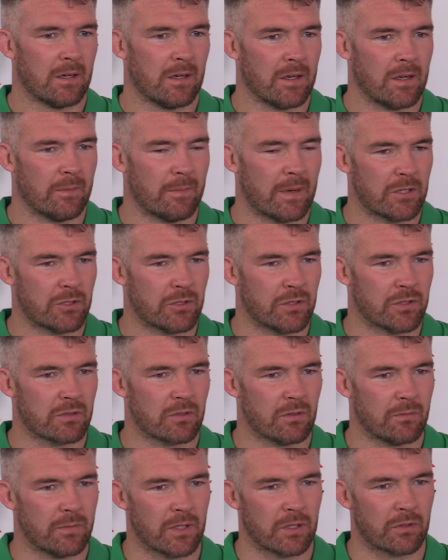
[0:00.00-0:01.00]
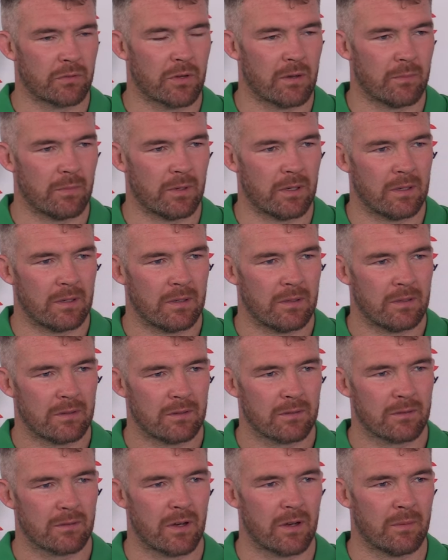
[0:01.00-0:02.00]
imagine it's going to be an incredible
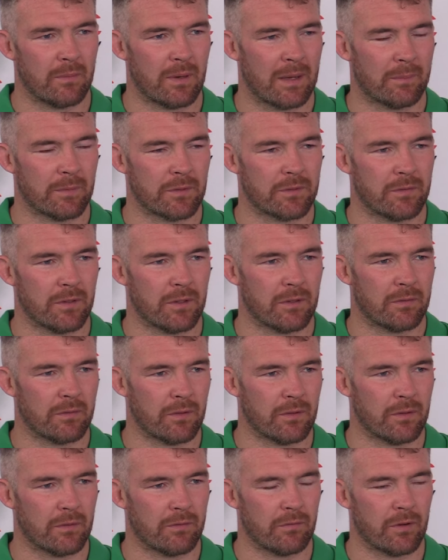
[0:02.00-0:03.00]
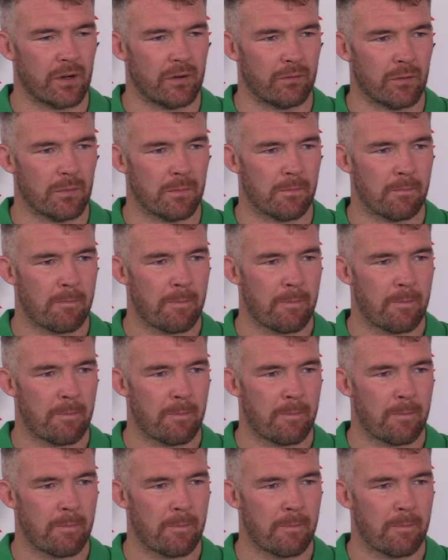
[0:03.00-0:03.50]
atmosphere for everyone.